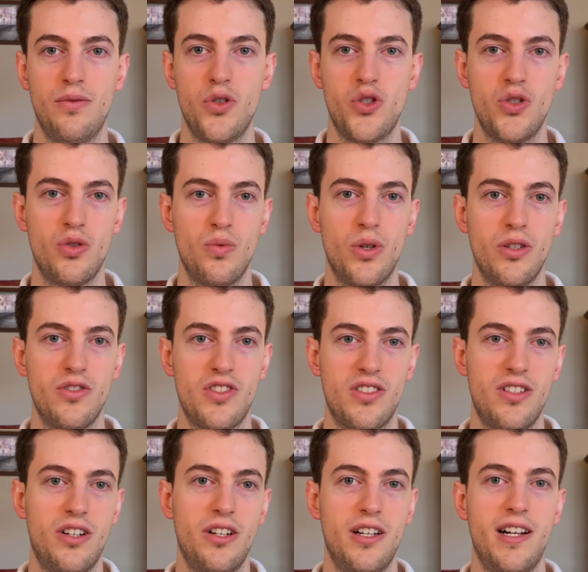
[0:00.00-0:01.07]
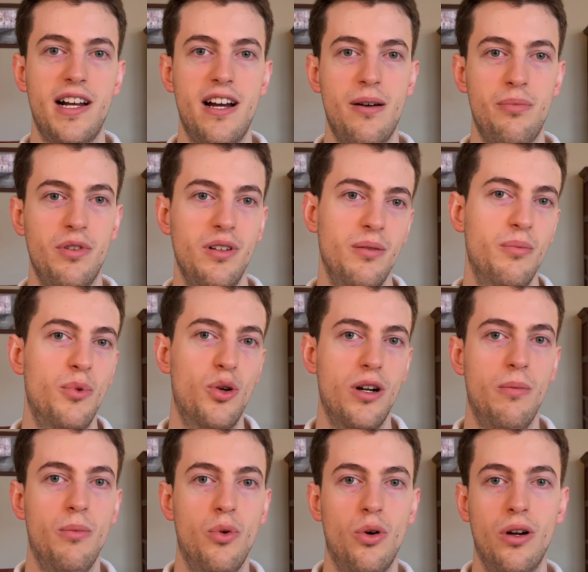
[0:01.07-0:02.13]
which is what started happening more
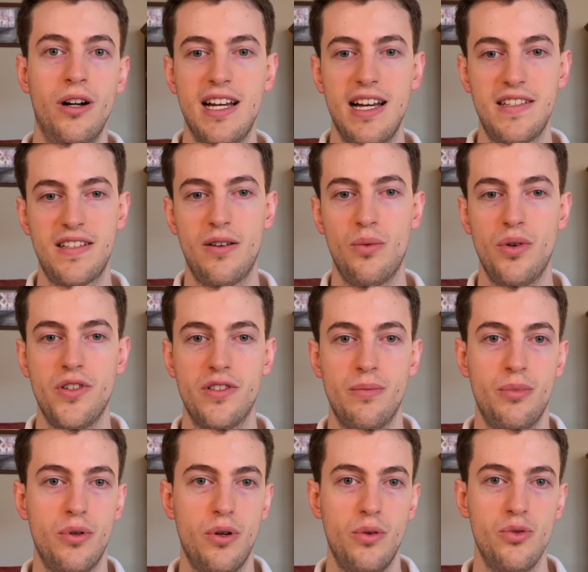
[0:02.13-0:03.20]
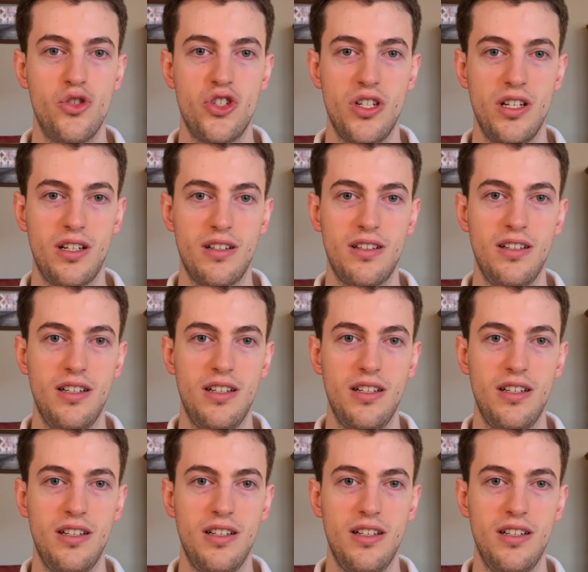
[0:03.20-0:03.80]
and more as I was approaching the,